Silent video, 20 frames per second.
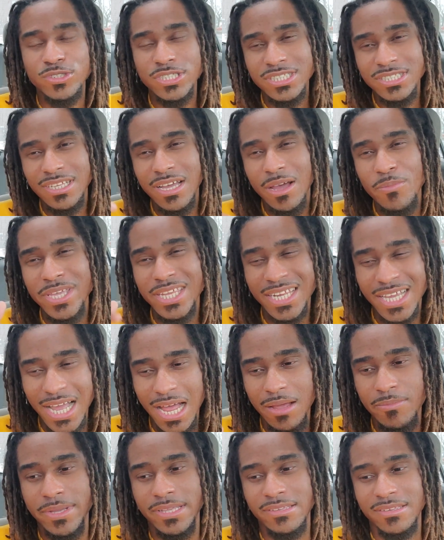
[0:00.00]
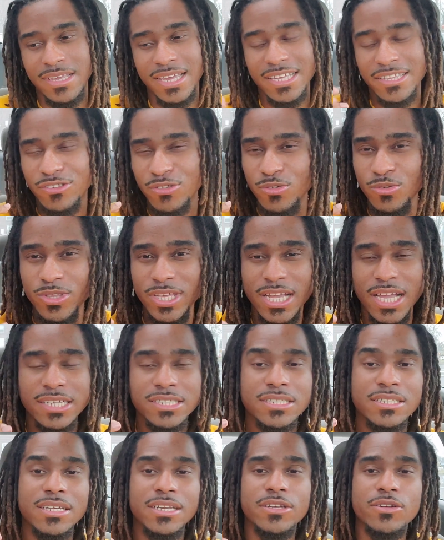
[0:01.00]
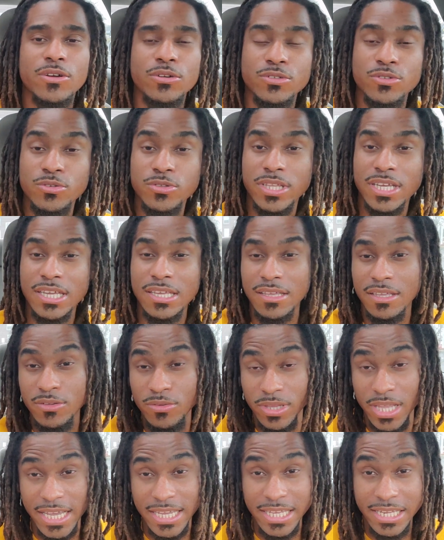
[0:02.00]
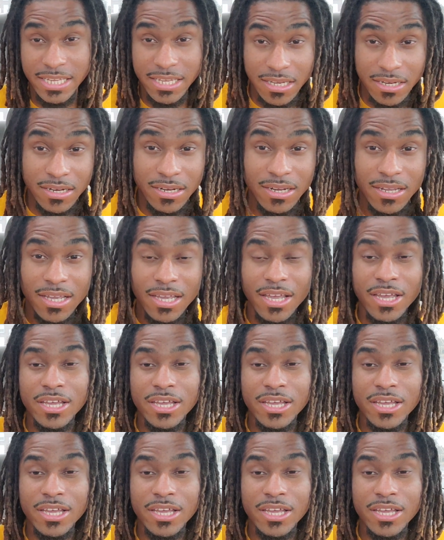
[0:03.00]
Just tell me in the comments, like, do you think I should let it grow? Do you think you like it here?